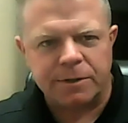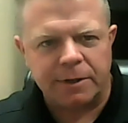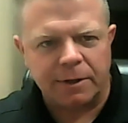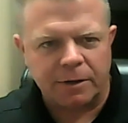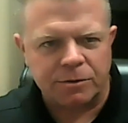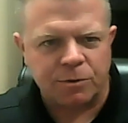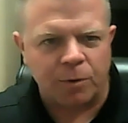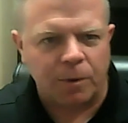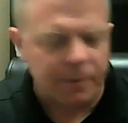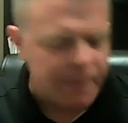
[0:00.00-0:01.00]
and
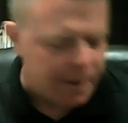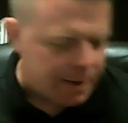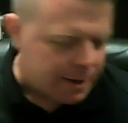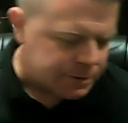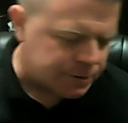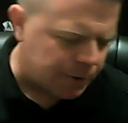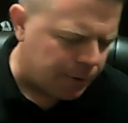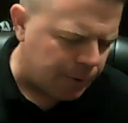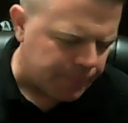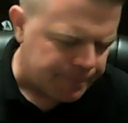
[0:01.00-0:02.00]
control.
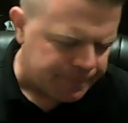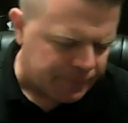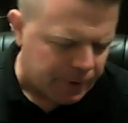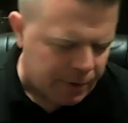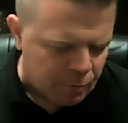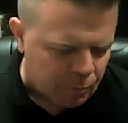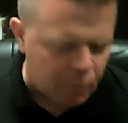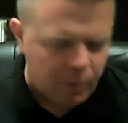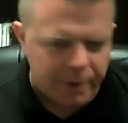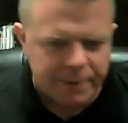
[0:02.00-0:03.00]
So we
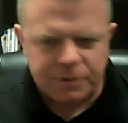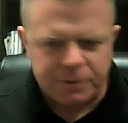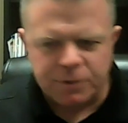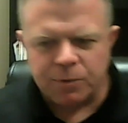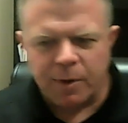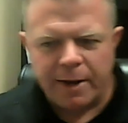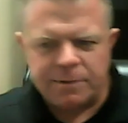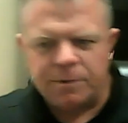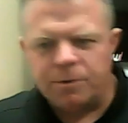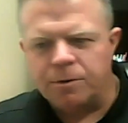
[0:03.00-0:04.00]
wanted to try
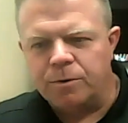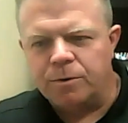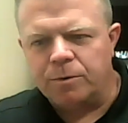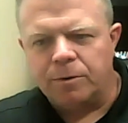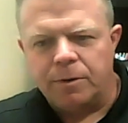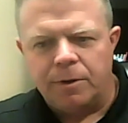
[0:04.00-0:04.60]
to